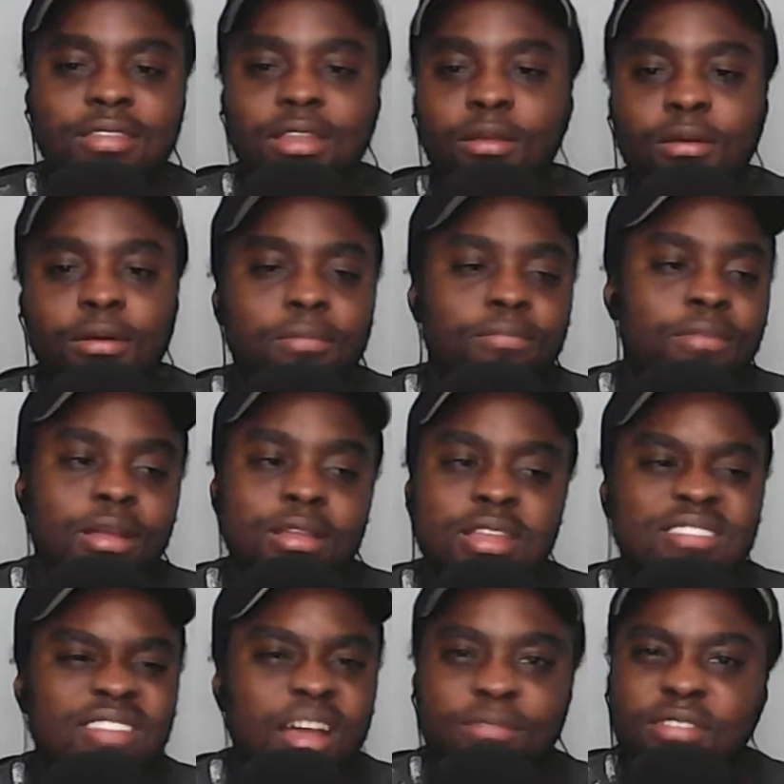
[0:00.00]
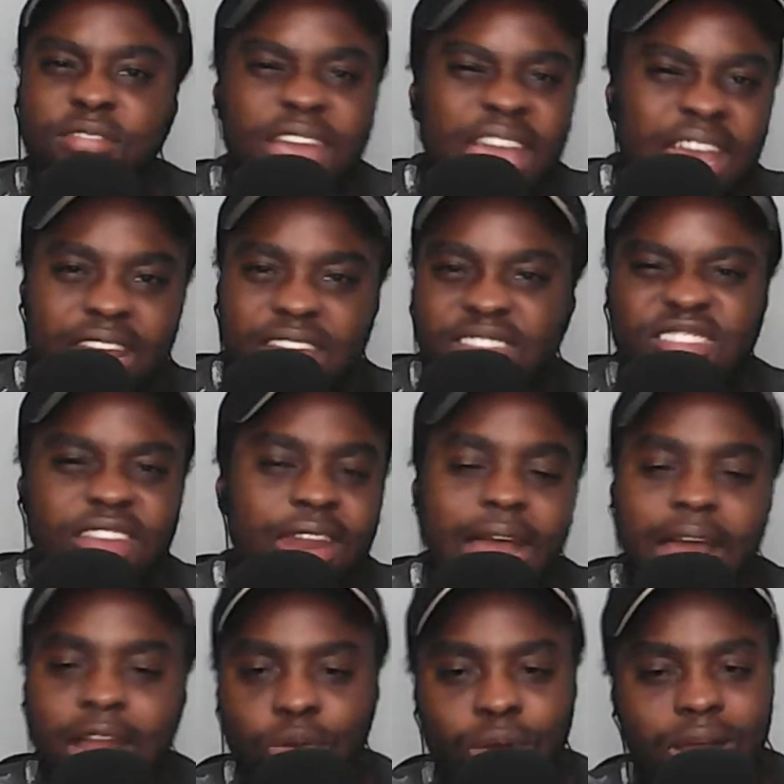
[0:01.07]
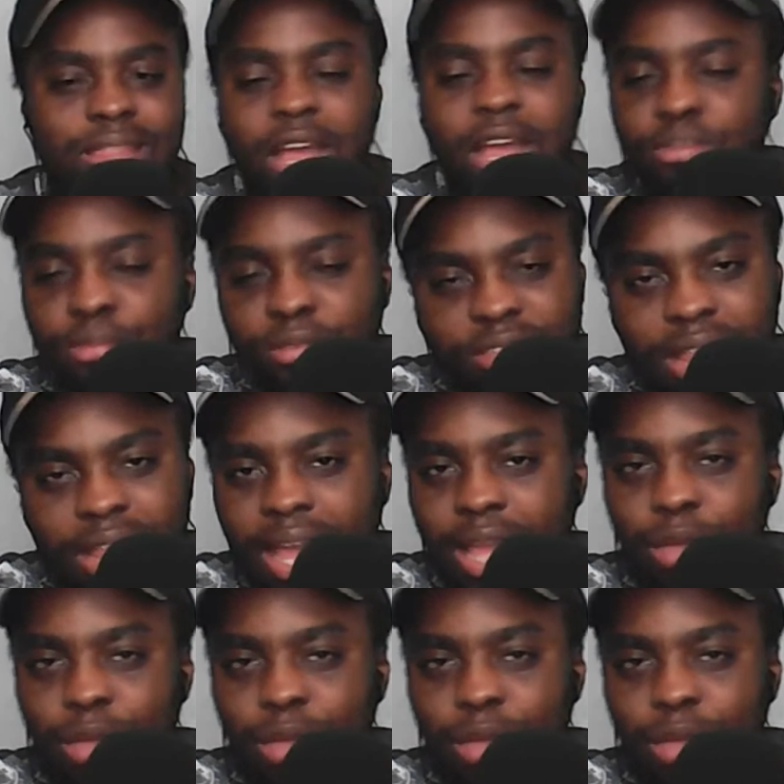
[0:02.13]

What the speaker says: You know, in terms of energy and hard work, that was there.